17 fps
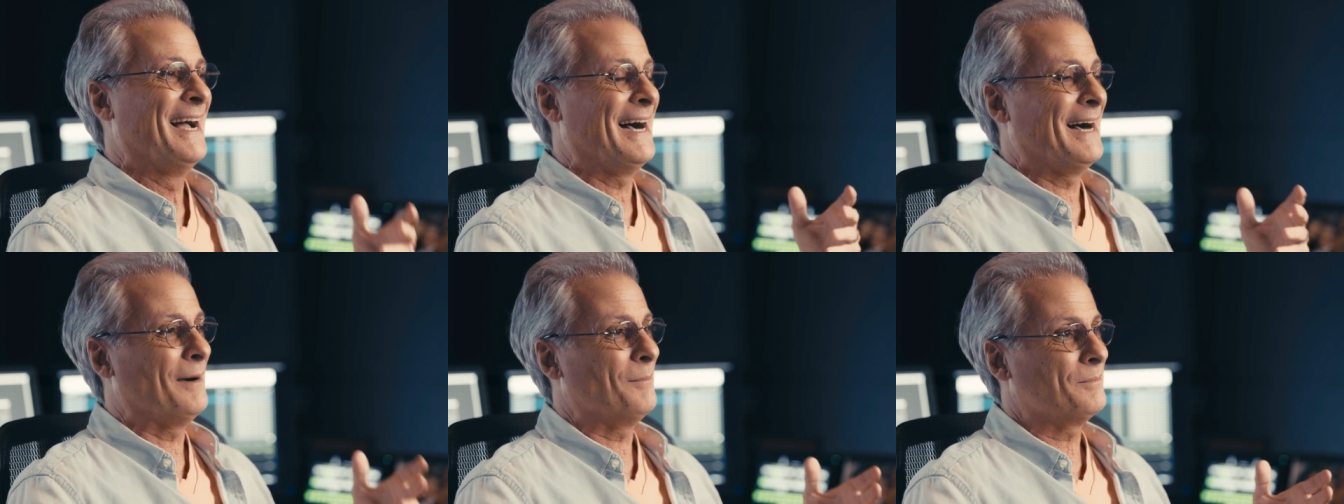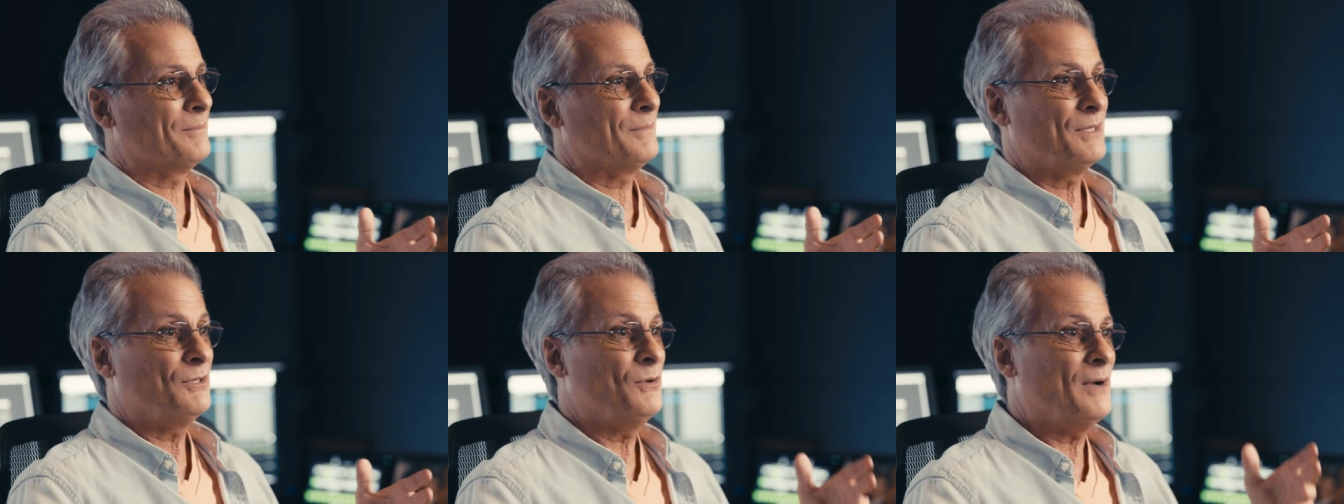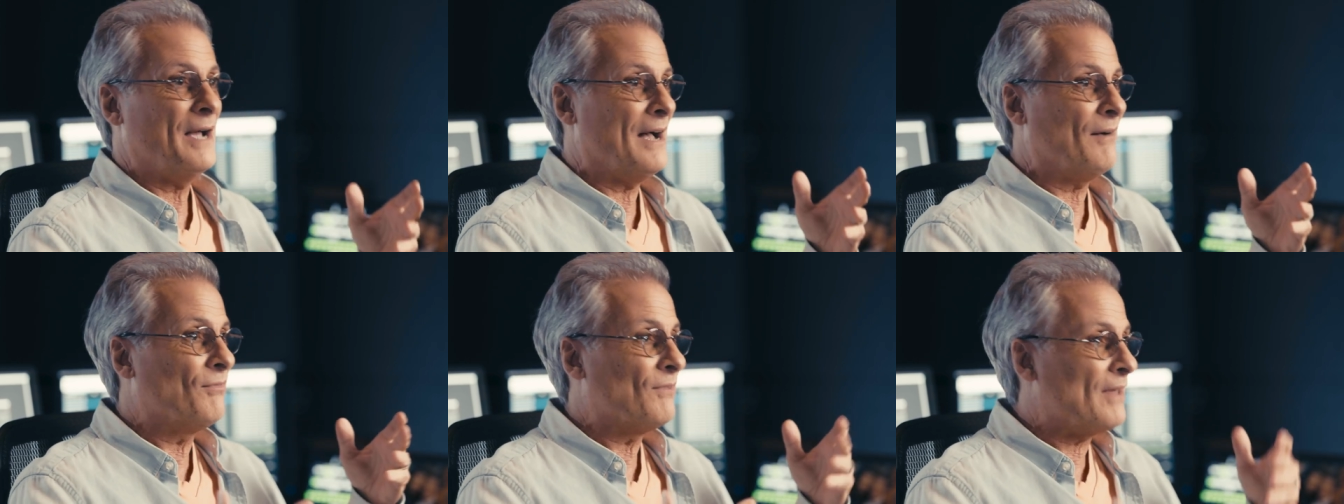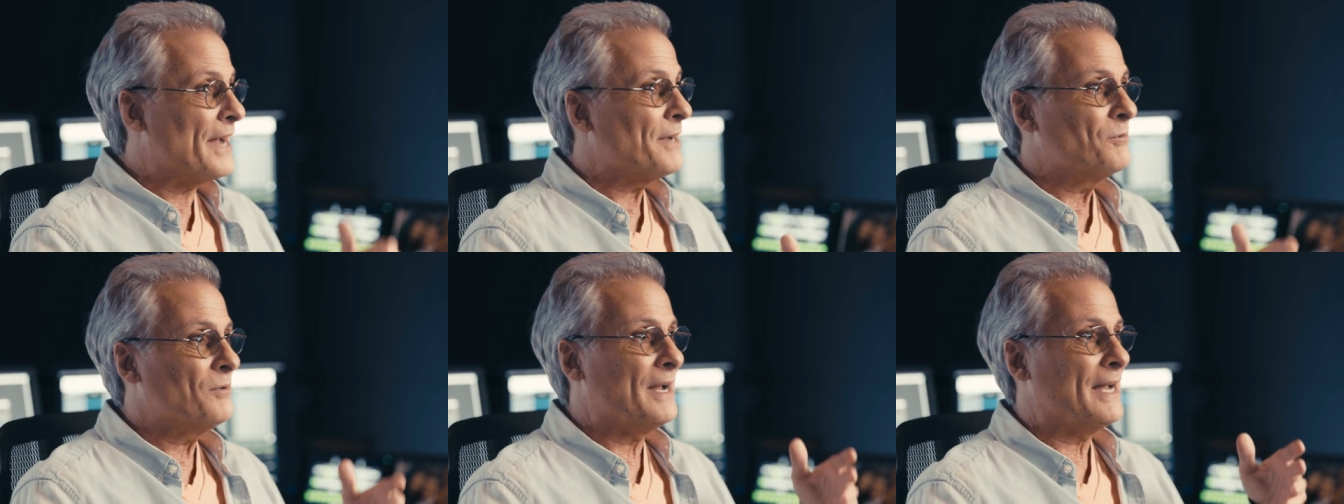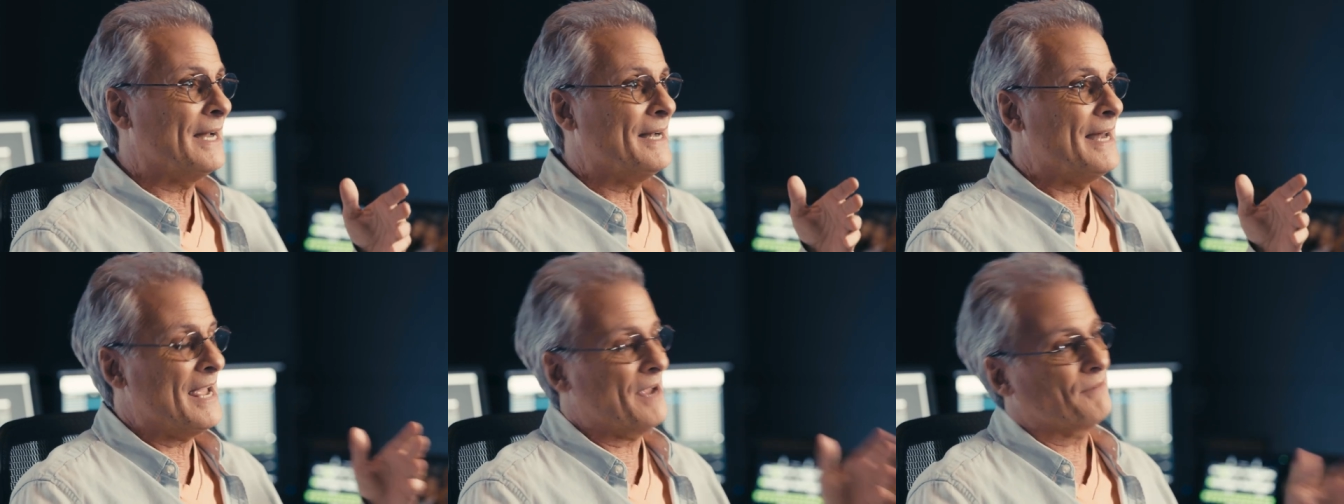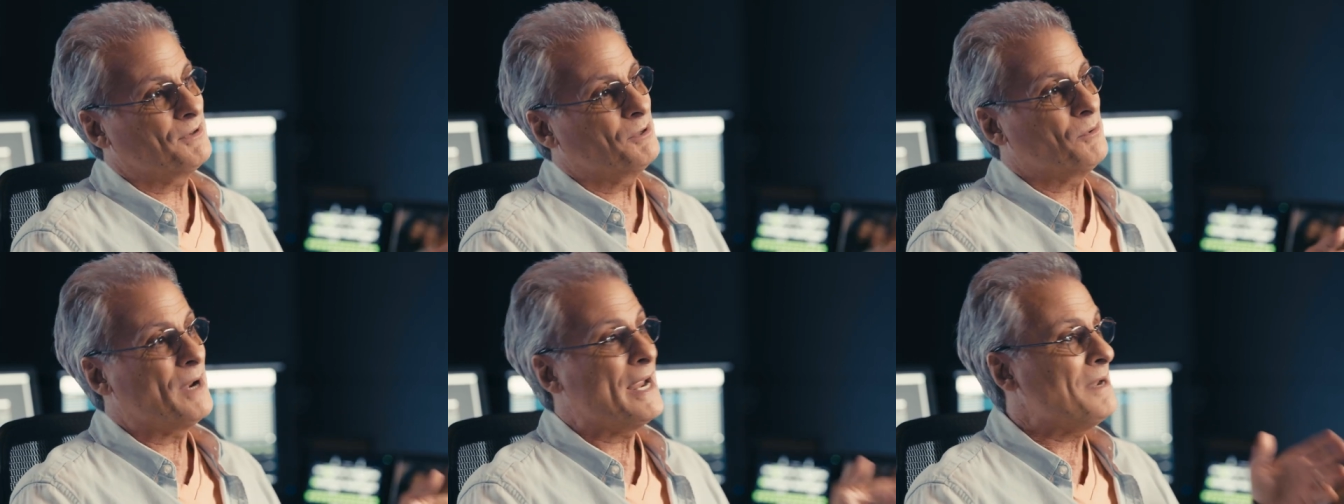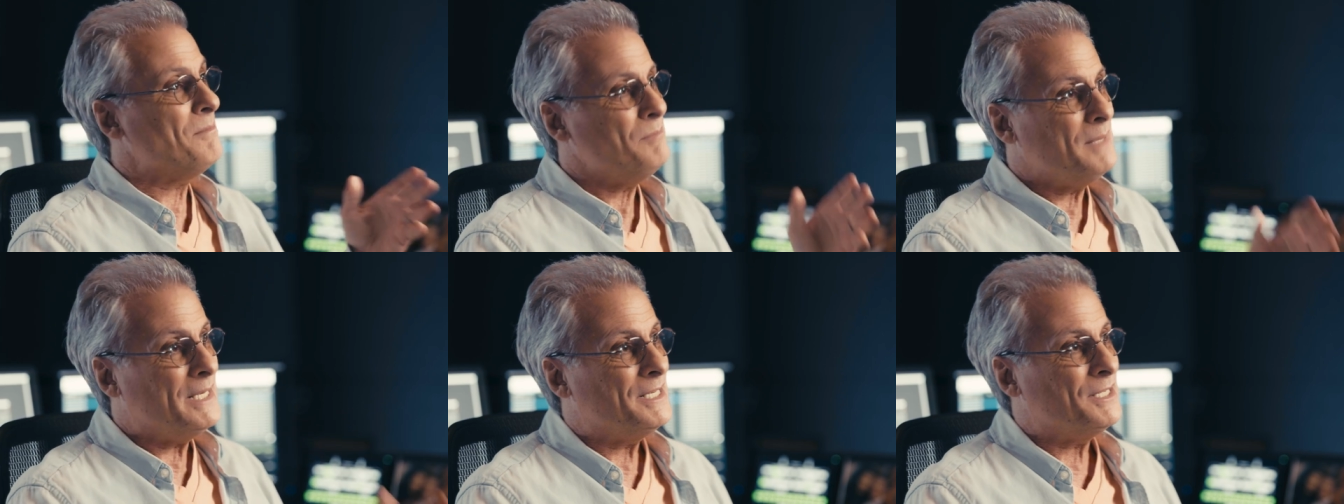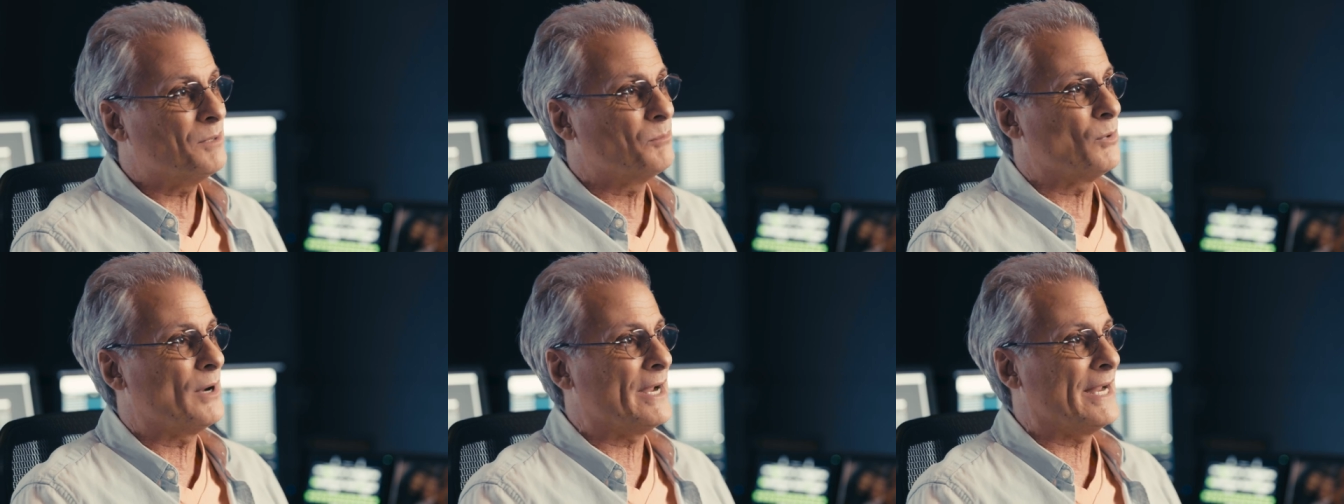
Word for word: Um, you have light rain, heavy rain, medium